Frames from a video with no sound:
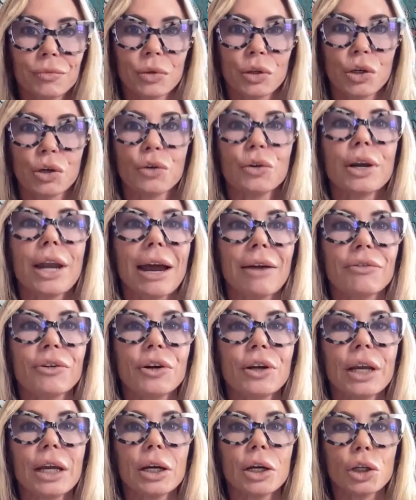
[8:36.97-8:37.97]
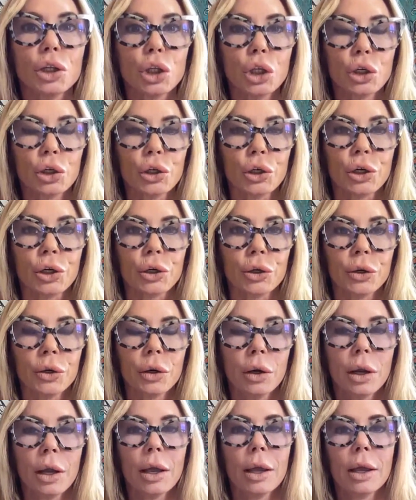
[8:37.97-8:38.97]
you're never going to learn
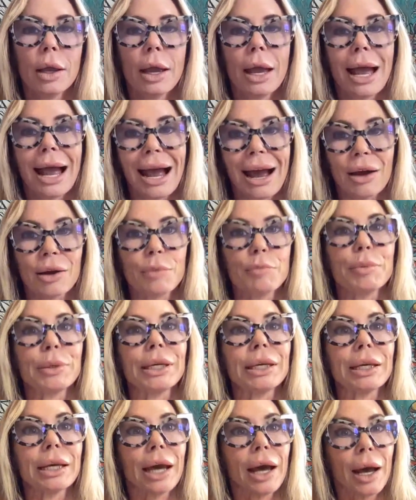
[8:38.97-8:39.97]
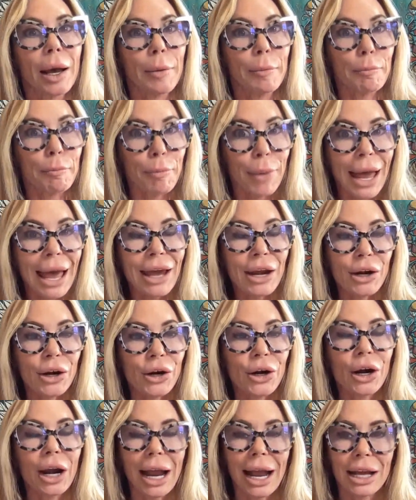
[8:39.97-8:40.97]
how to become
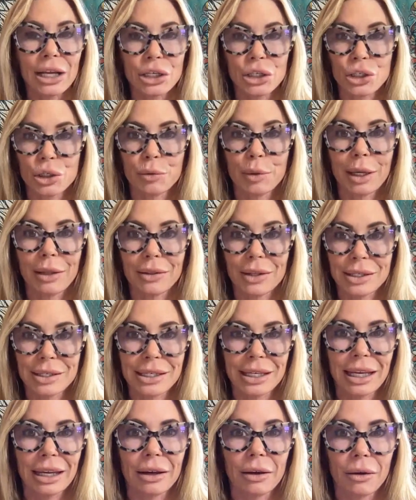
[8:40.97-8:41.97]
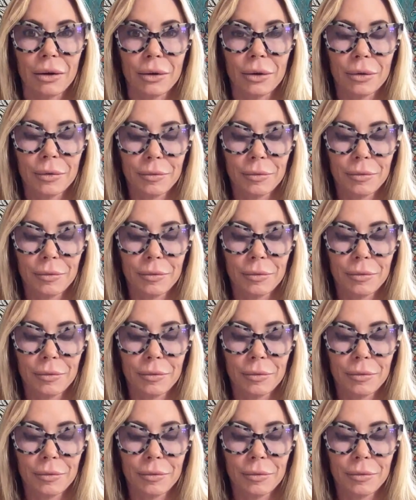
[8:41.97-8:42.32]
better at doing the skill.